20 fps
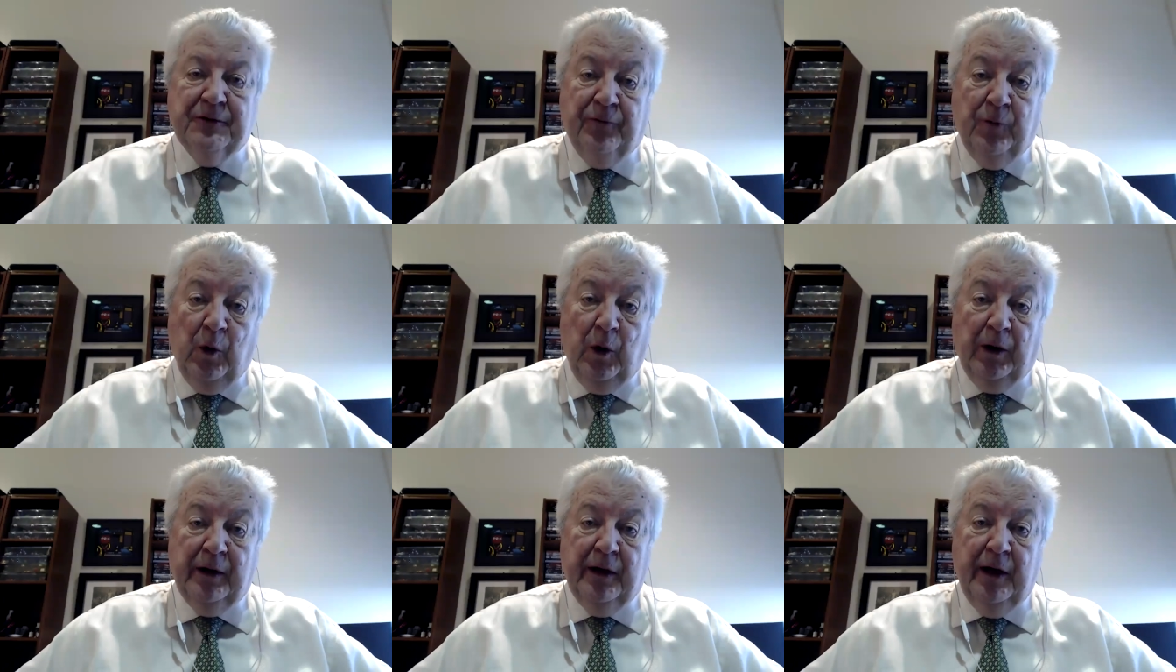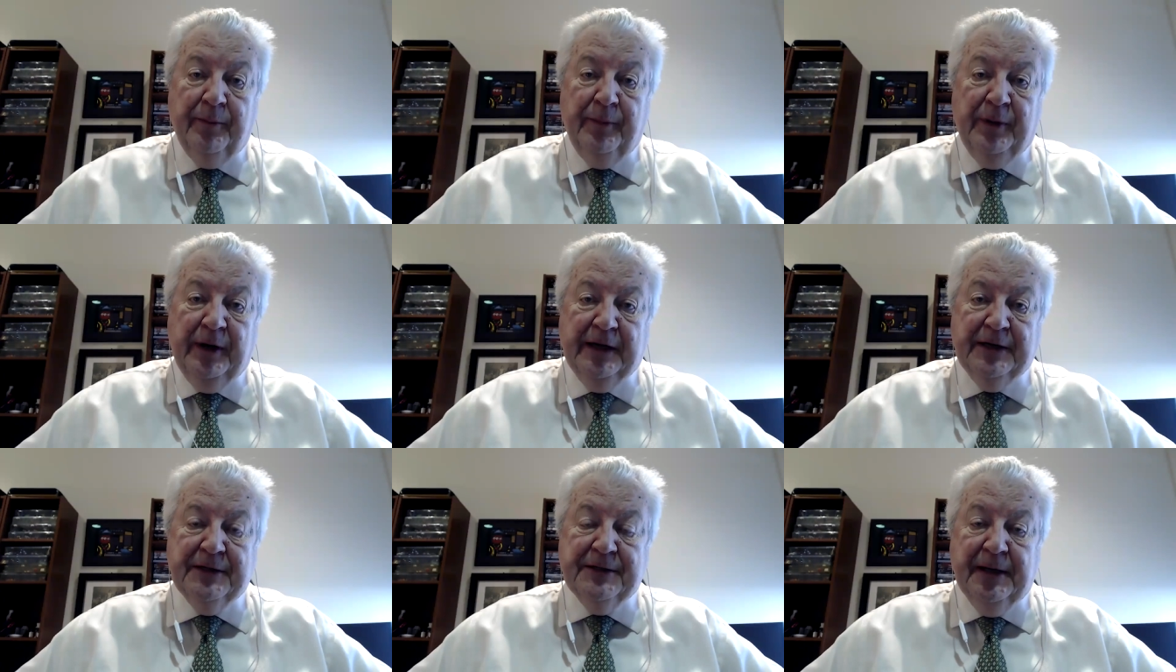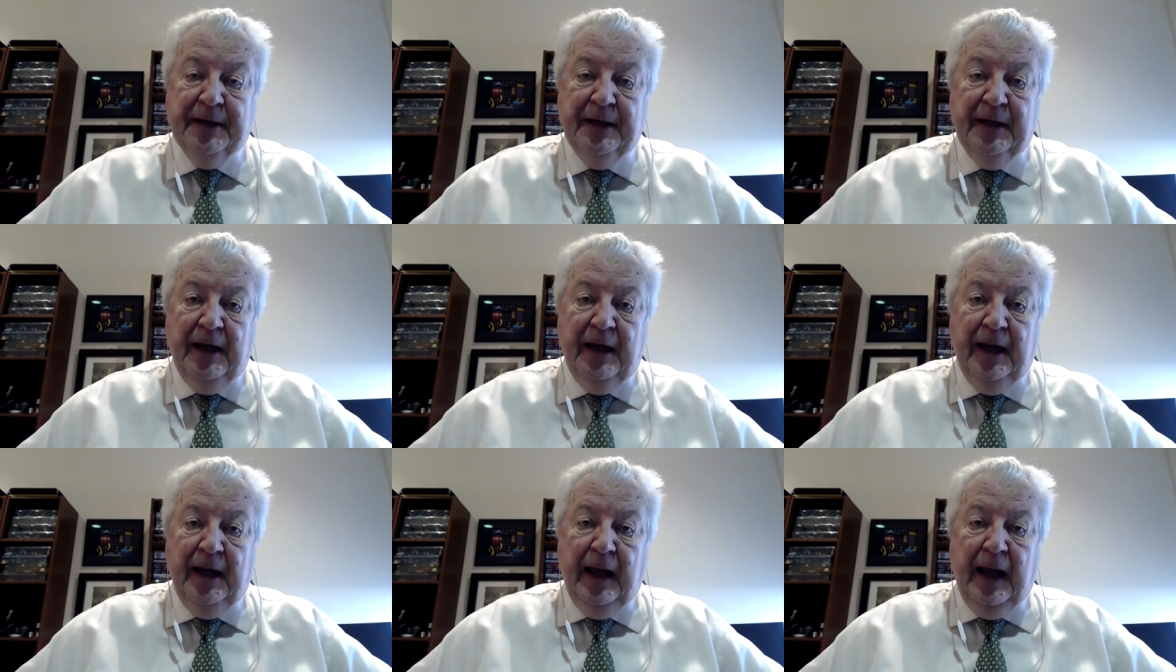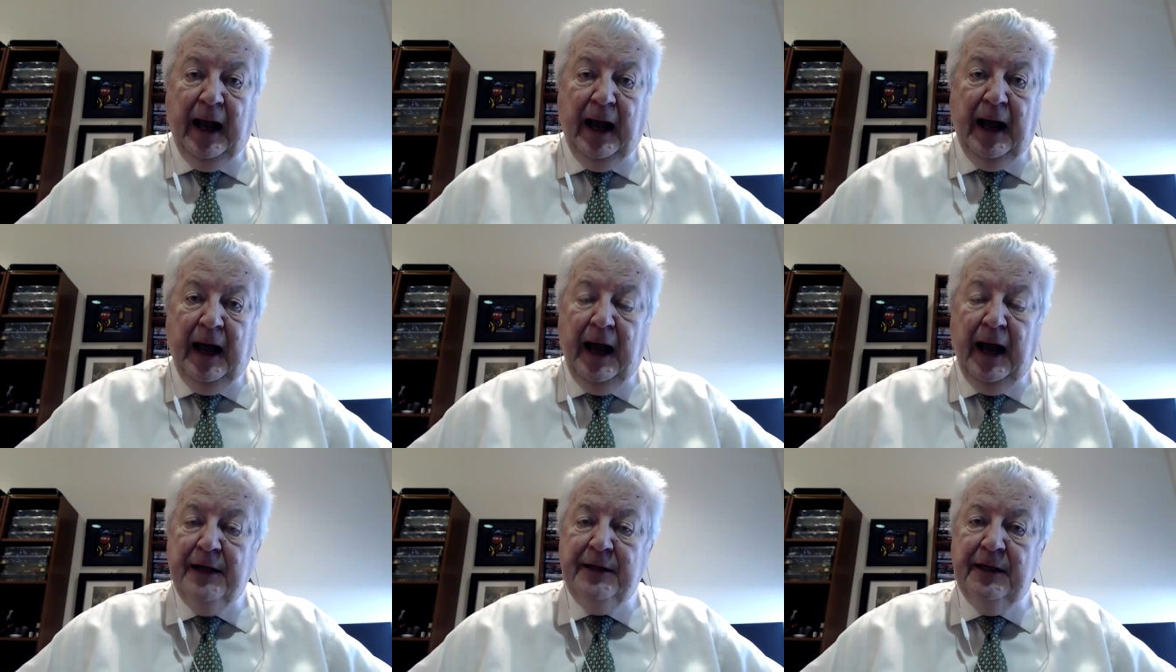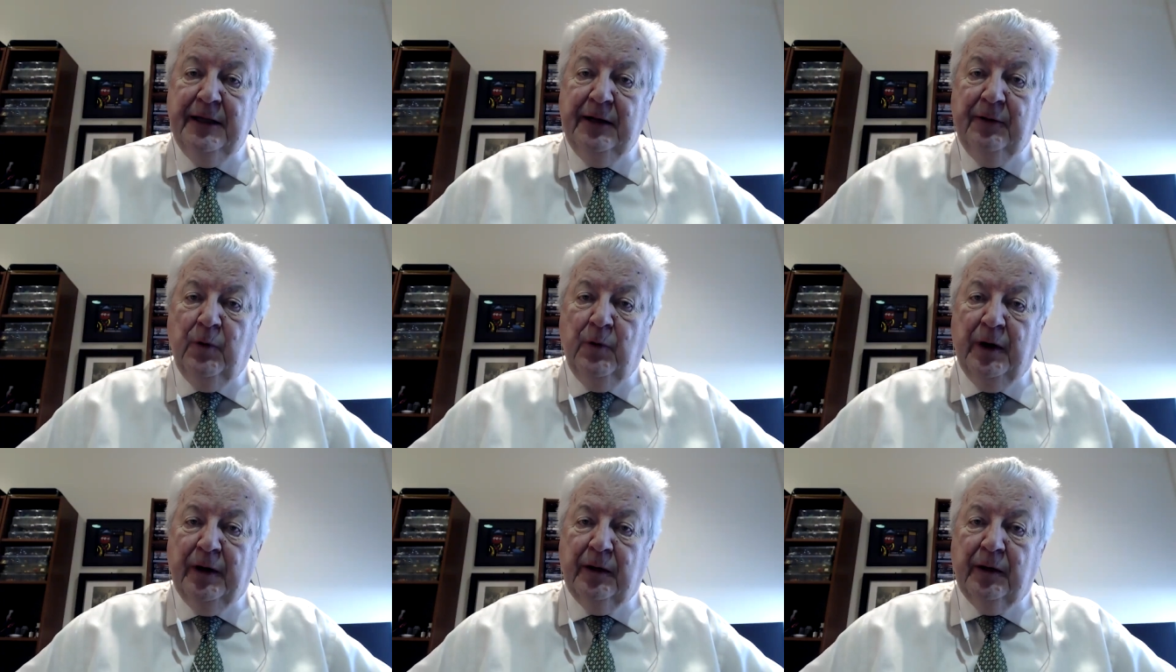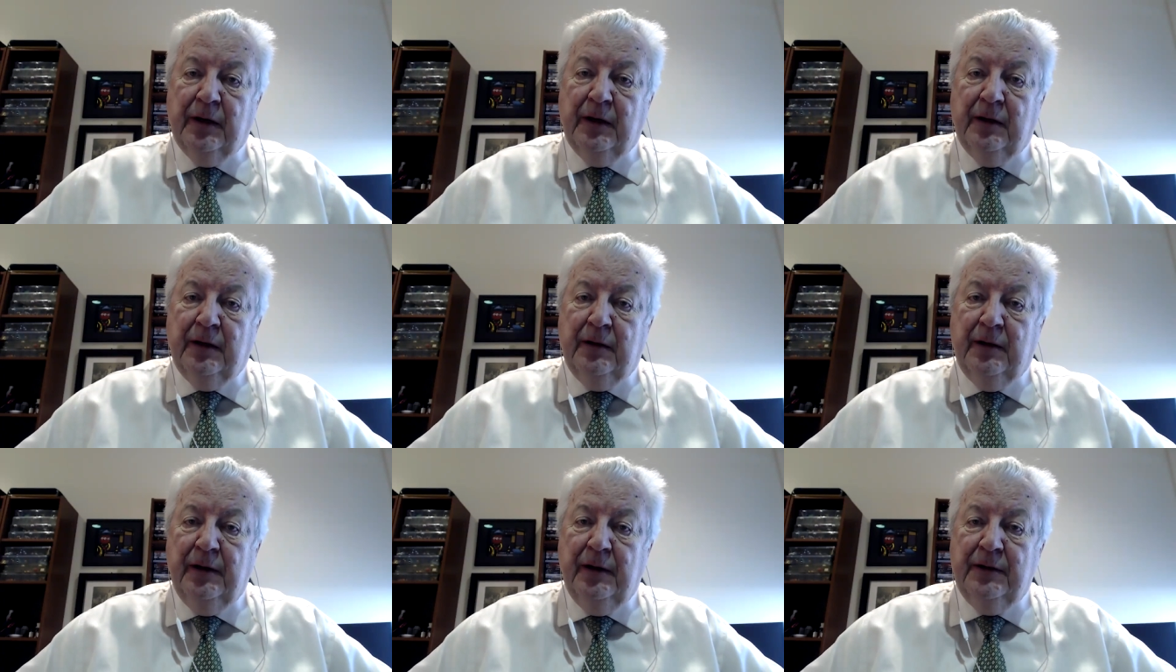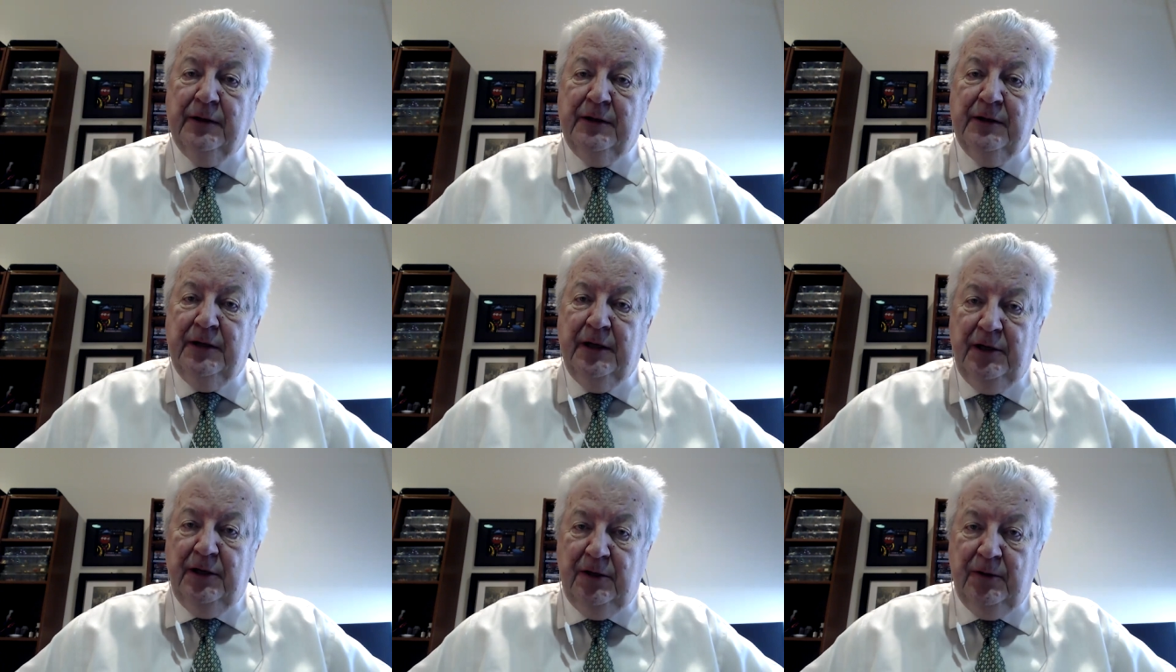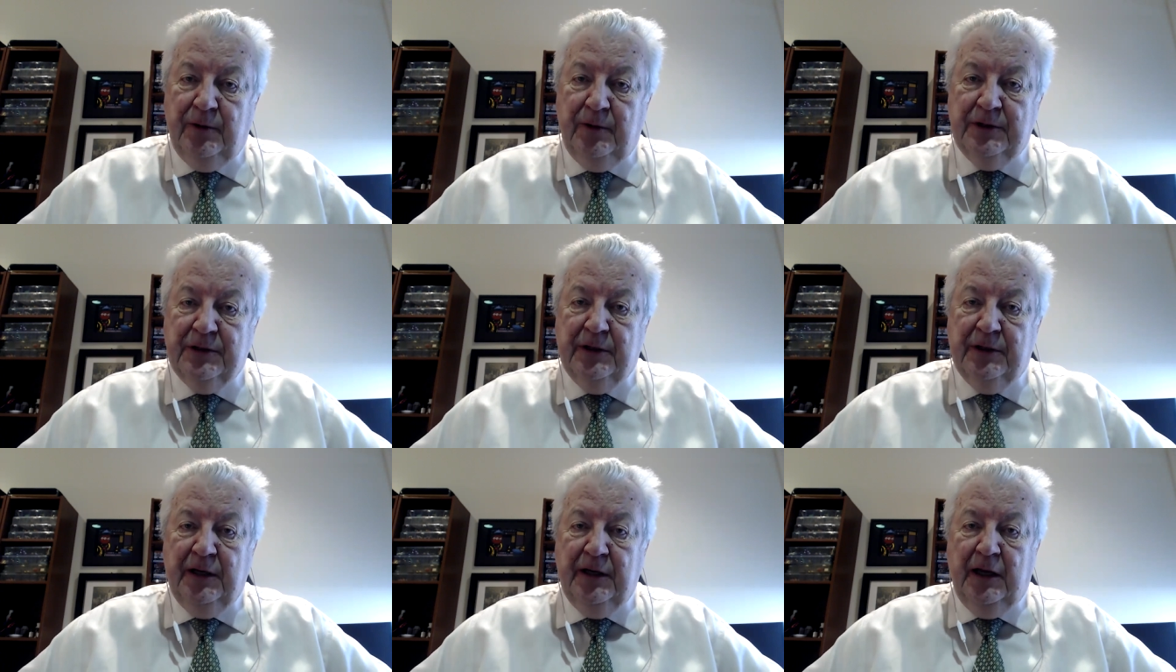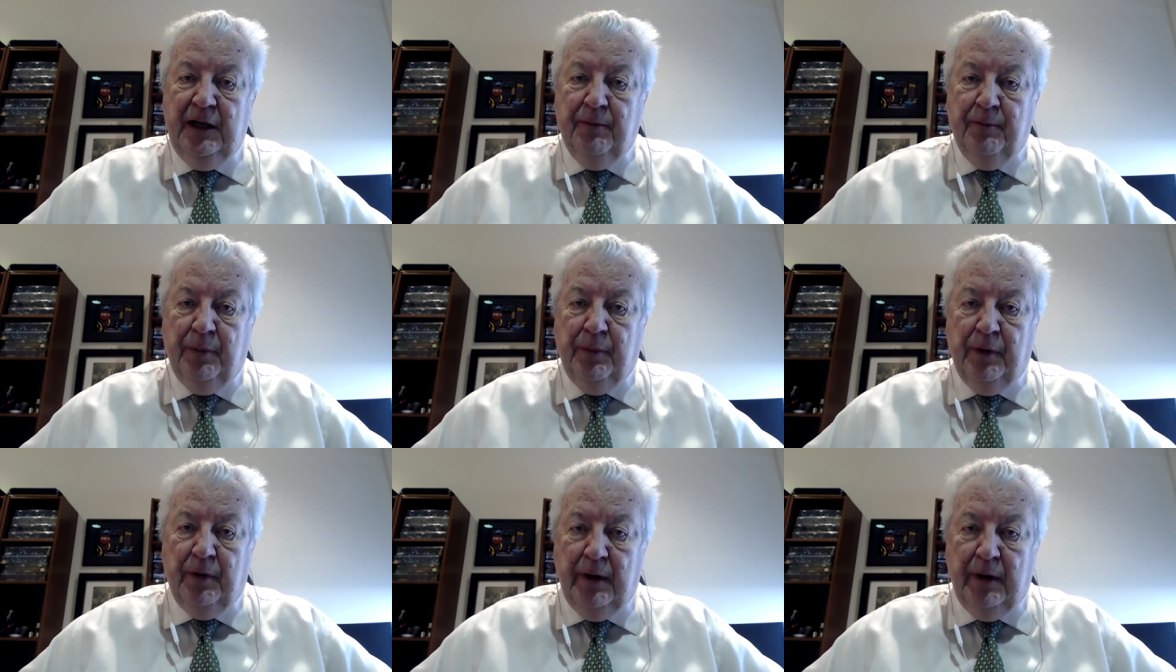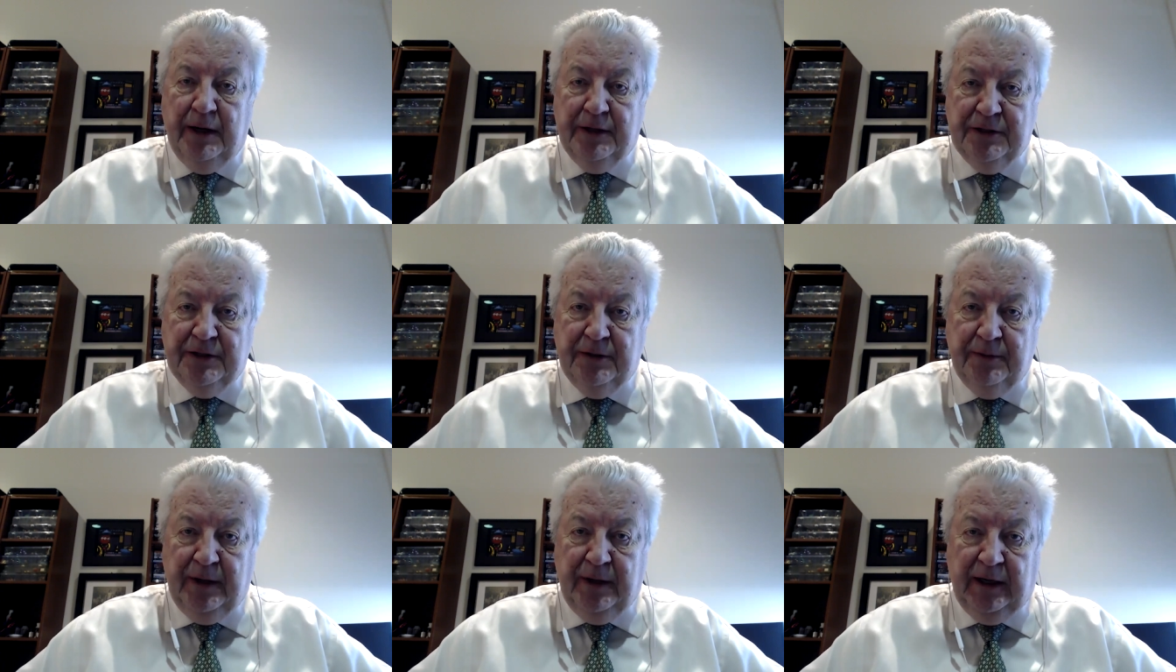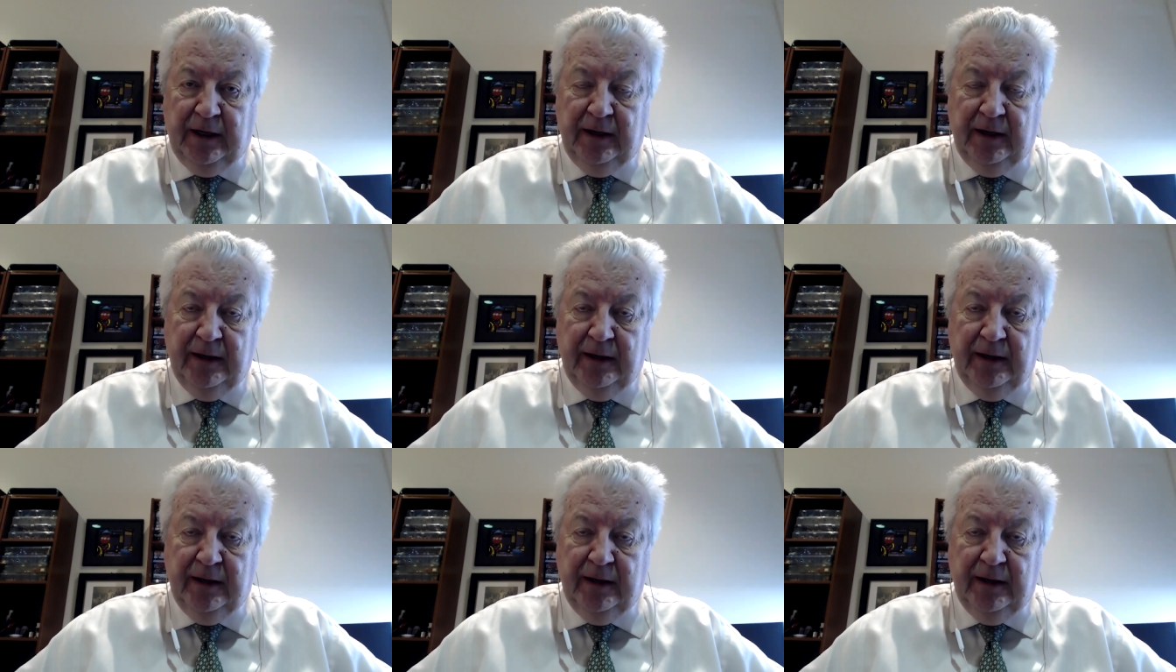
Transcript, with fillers: 4 companies. I think what continuously impressed me